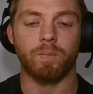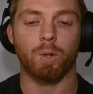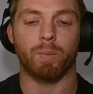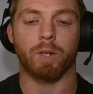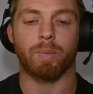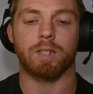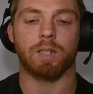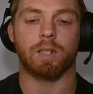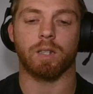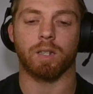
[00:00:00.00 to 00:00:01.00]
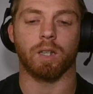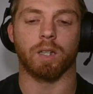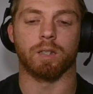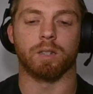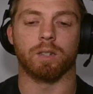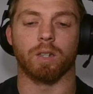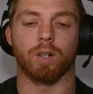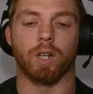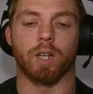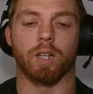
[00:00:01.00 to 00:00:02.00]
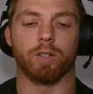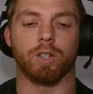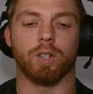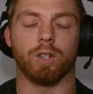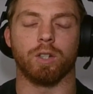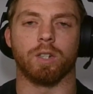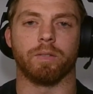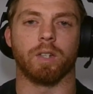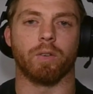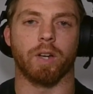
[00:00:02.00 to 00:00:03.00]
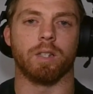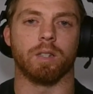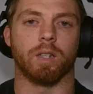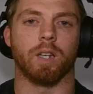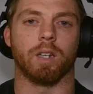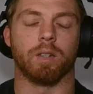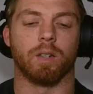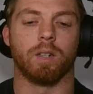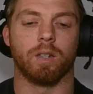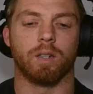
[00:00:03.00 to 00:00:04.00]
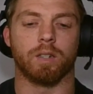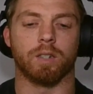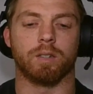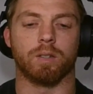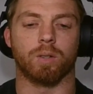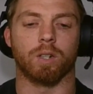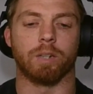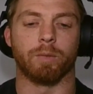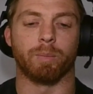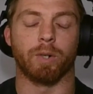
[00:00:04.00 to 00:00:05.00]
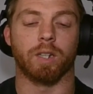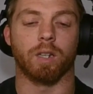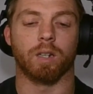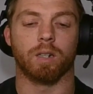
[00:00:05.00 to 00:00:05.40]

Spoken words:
but basically it's you live in raids in the end, just to start limit breaking.